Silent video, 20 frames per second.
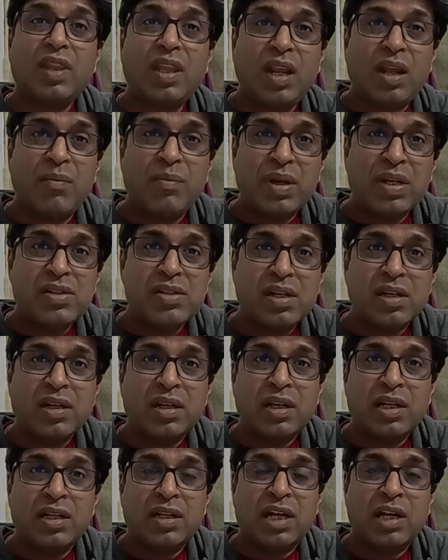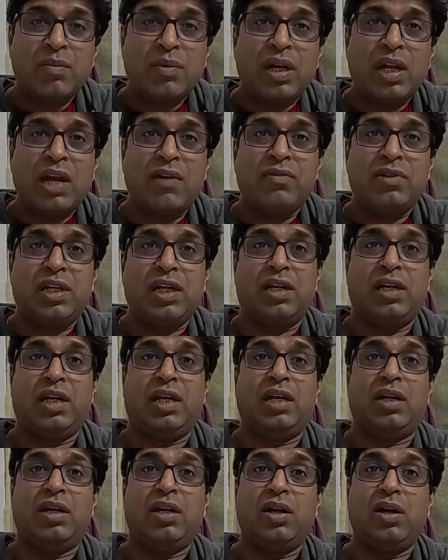patient, it can be life
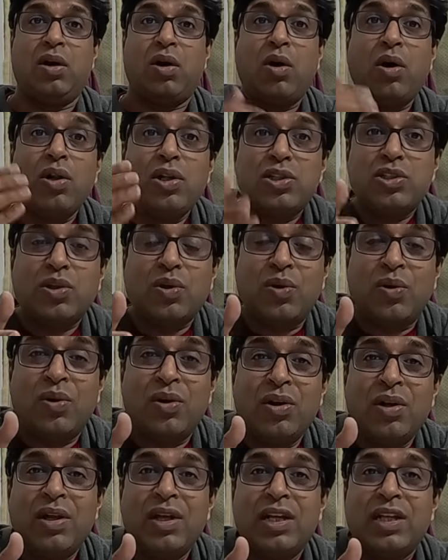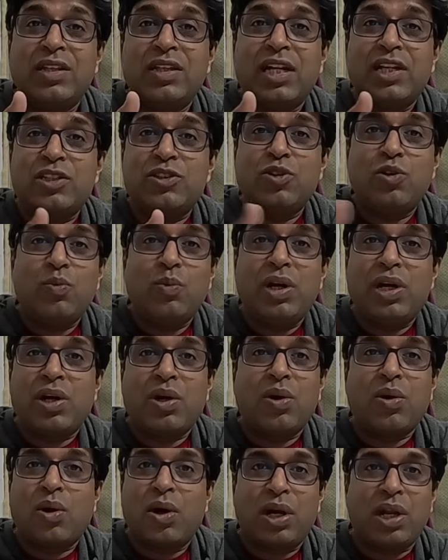threatening. Also, there is no
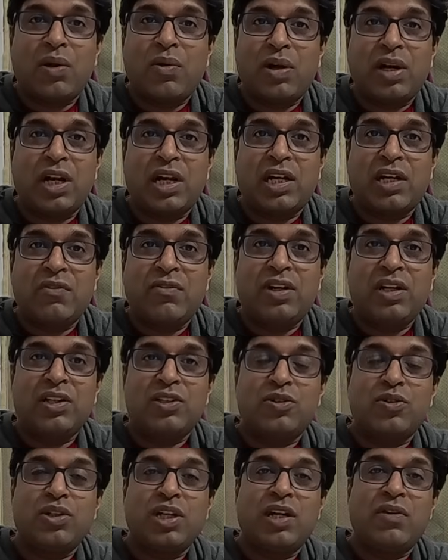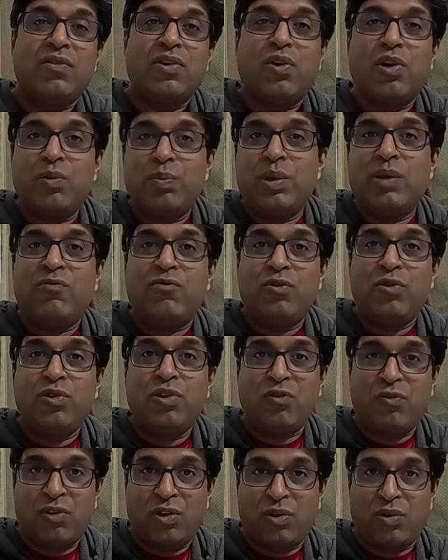mineralocorticoid activity, so there will not be
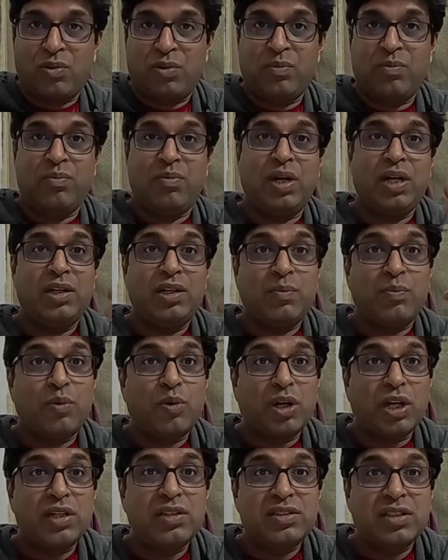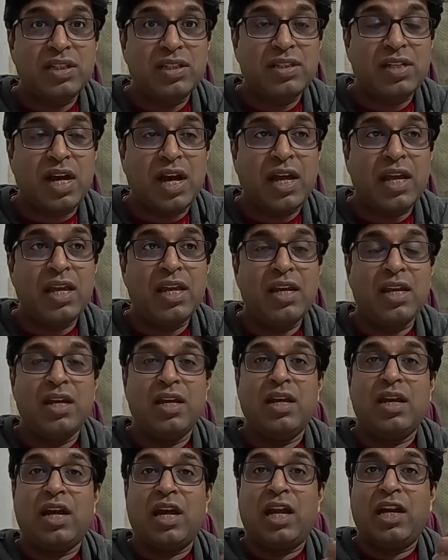fluid overload, but the potency is high
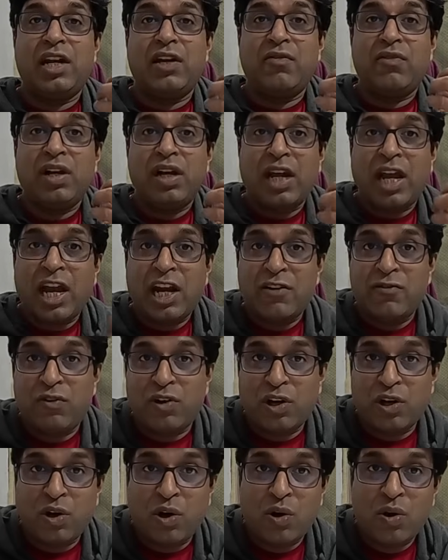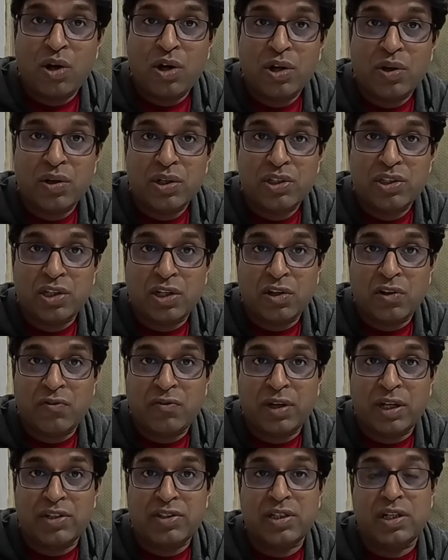and it will act for a longer duration of
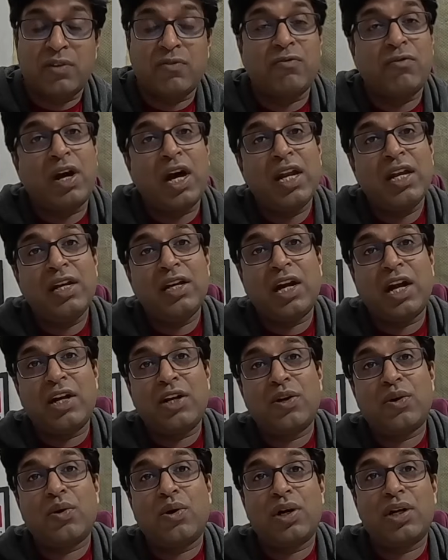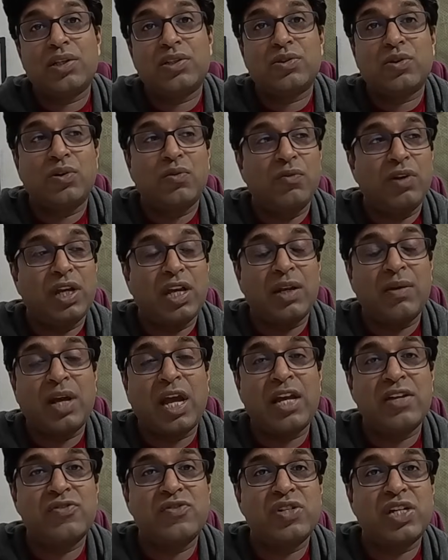action. While in hydrocortisone, we can
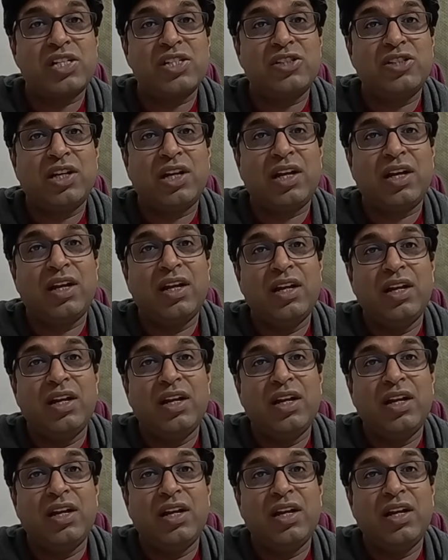adjust the